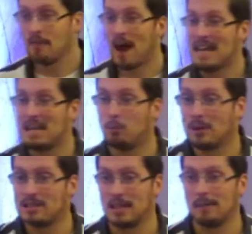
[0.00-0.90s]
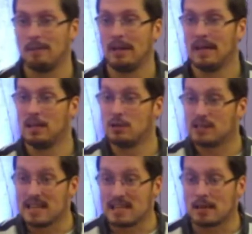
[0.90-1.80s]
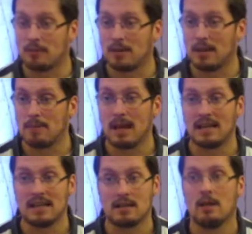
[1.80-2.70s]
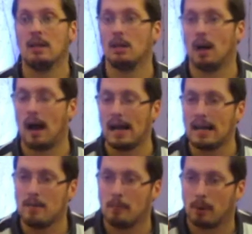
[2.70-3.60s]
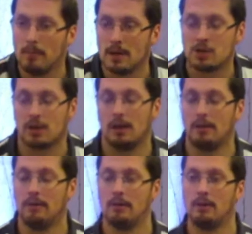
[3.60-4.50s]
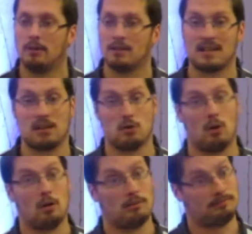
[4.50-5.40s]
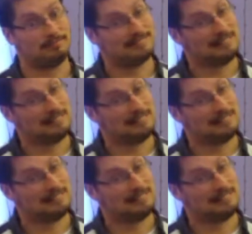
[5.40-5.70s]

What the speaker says: if I need wisdom and you see something in me that I give you permission to say, Joel,